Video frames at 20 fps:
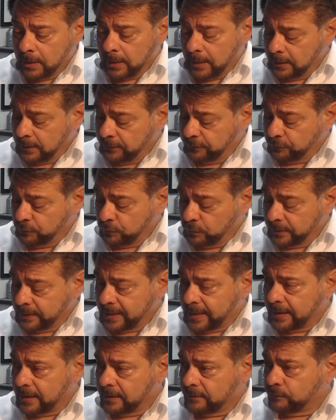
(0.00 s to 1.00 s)
and he's doing
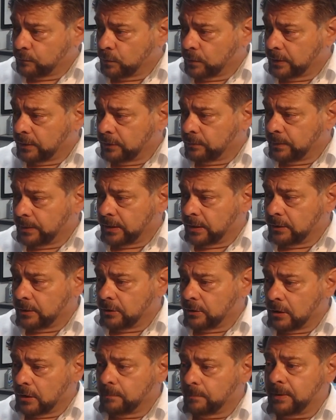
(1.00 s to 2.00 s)
that at
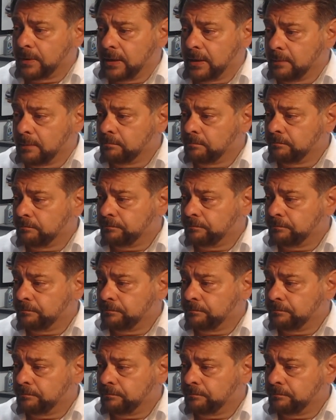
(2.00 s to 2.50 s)
4,300 RPM.